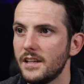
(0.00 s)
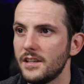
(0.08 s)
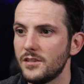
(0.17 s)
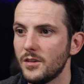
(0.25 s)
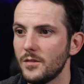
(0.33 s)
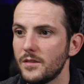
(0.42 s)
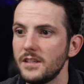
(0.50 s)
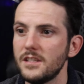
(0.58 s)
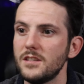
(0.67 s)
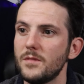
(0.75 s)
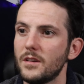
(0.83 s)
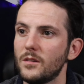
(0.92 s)
So this
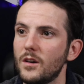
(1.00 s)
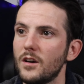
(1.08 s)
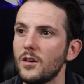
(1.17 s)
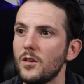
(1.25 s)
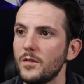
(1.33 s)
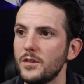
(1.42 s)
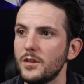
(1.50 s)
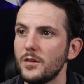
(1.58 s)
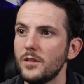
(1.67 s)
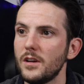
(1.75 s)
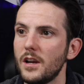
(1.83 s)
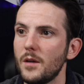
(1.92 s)
has been long
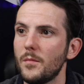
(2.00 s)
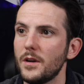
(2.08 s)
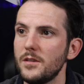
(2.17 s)
overdue, but